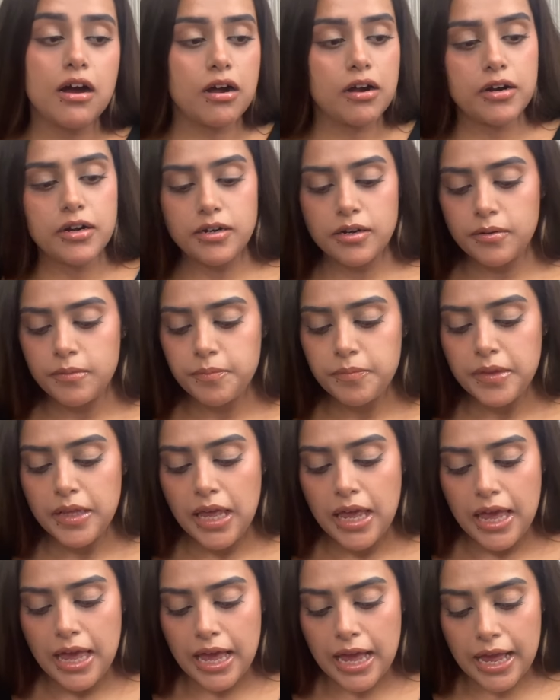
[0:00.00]
Next,
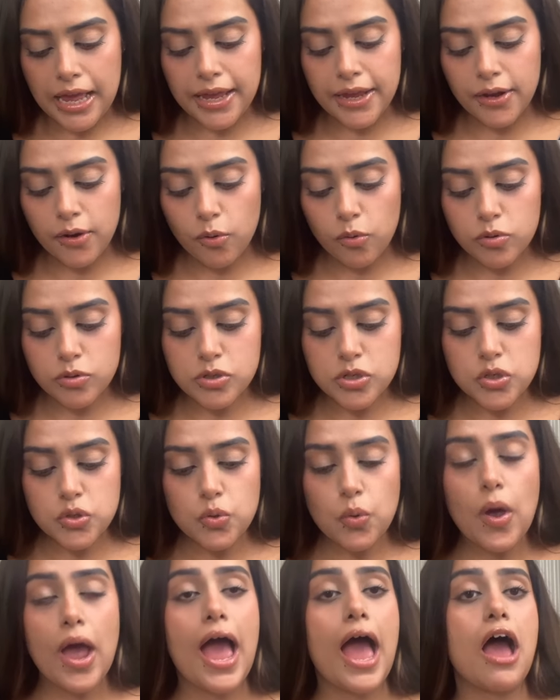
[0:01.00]
I have my
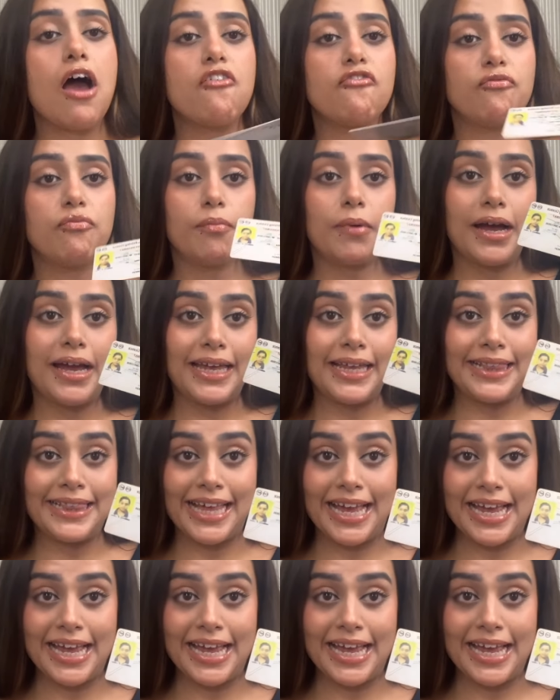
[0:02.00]
visiting card.